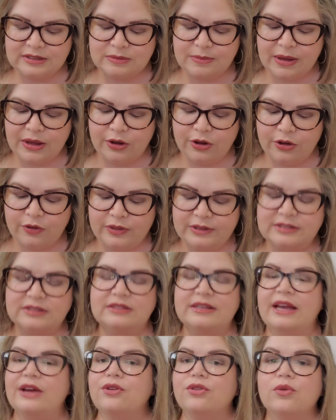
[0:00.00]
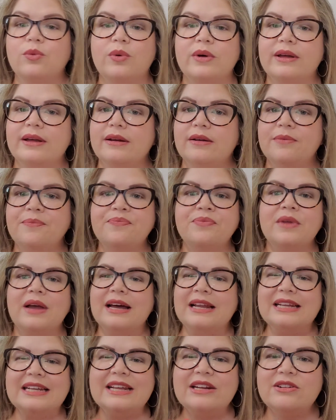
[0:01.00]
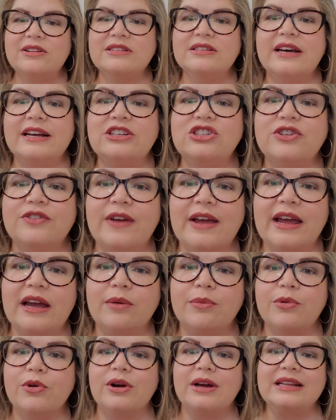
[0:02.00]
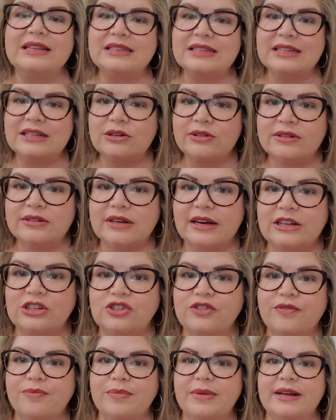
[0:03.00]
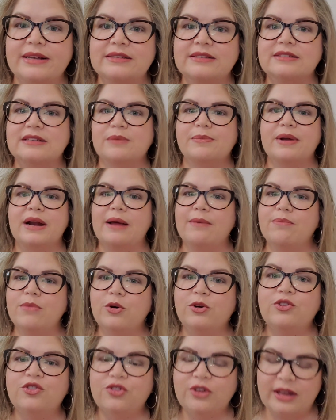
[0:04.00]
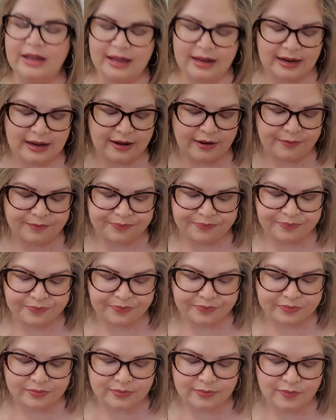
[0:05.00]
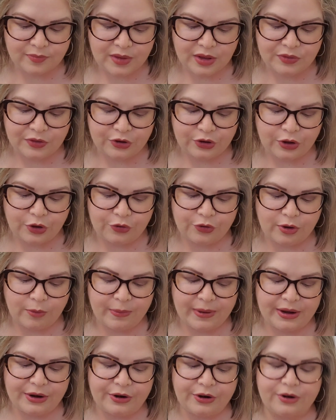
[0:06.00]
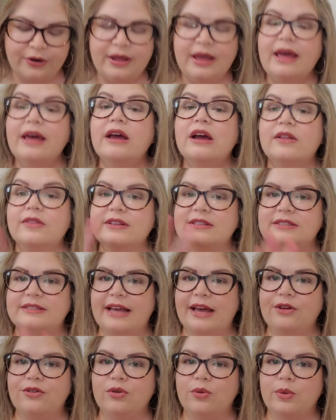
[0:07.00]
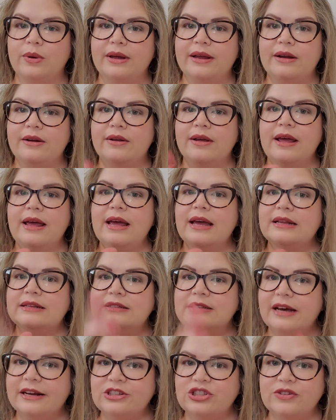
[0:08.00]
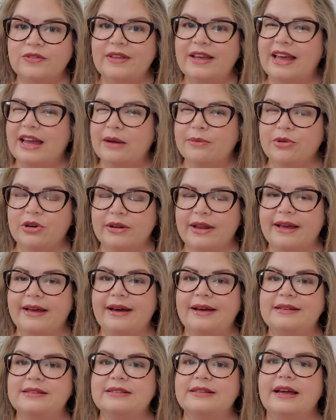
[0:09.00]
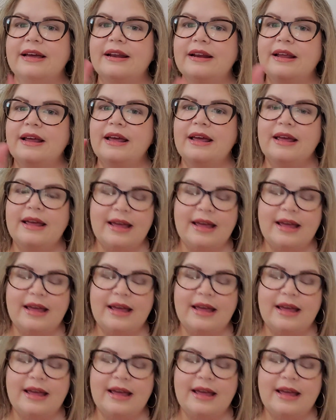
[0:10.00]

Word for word: smell the sandalwood, a little touch of amber, a little touch of musk, but I'm mostly getting the cocoa butter, the sandalwood, touch of the amber, like I said.